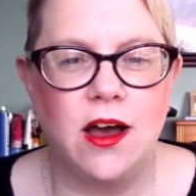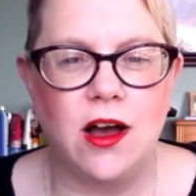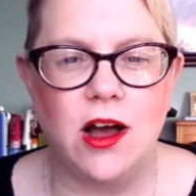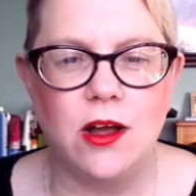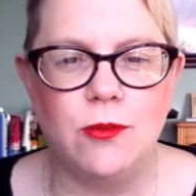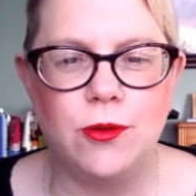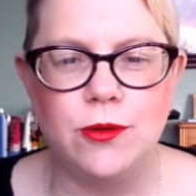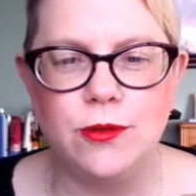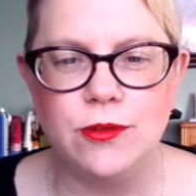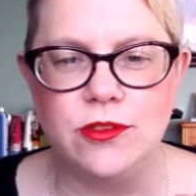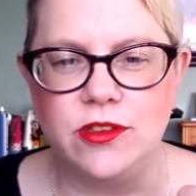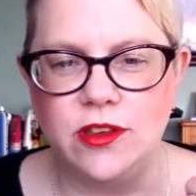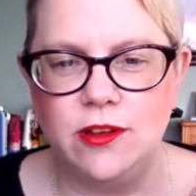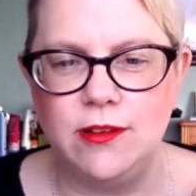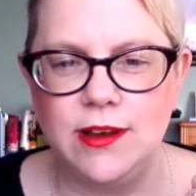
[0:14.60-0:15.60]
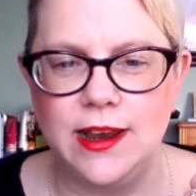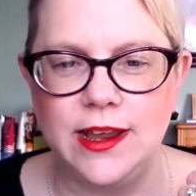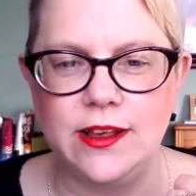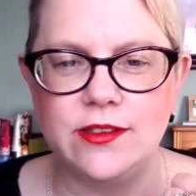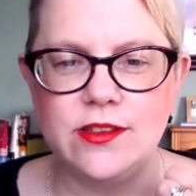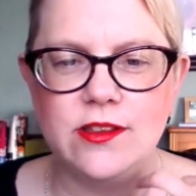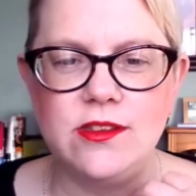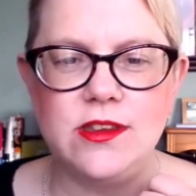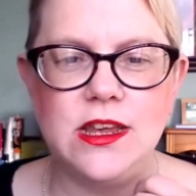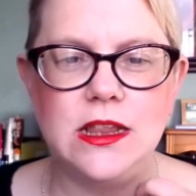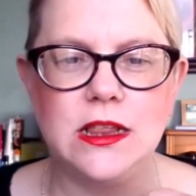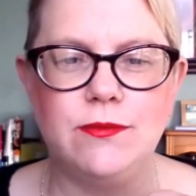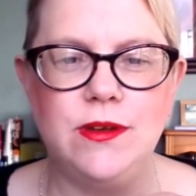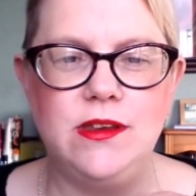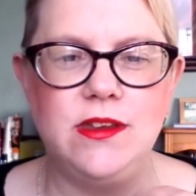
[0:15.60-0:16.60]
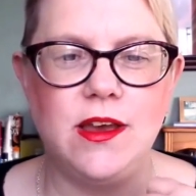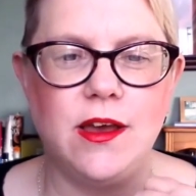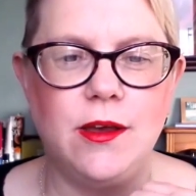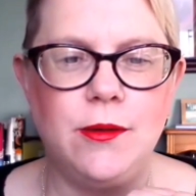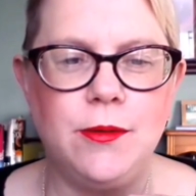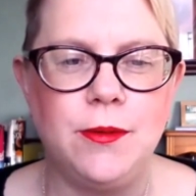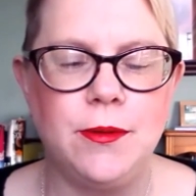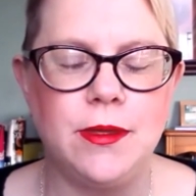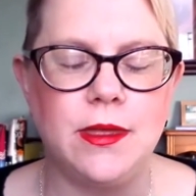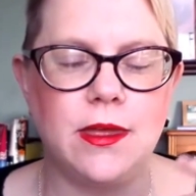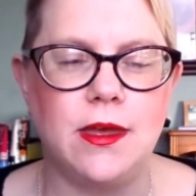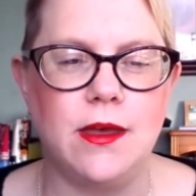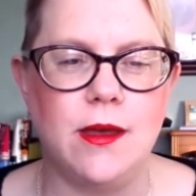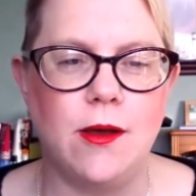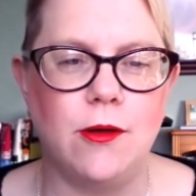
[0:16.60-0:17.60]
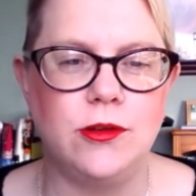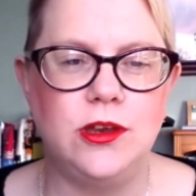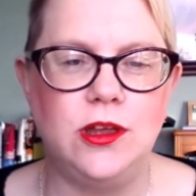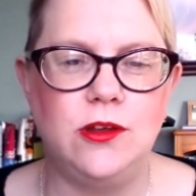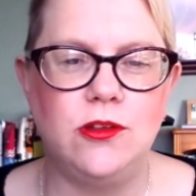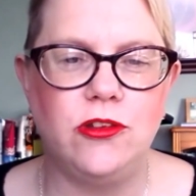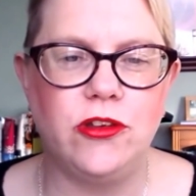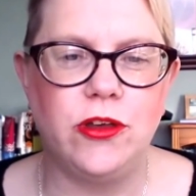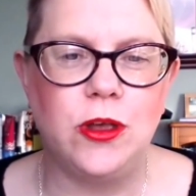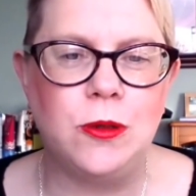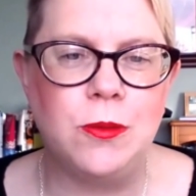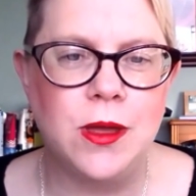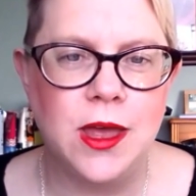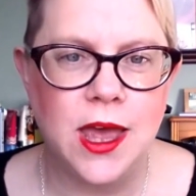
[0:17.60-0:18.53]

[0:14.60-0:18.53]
I will do links underneath the video on YouTube,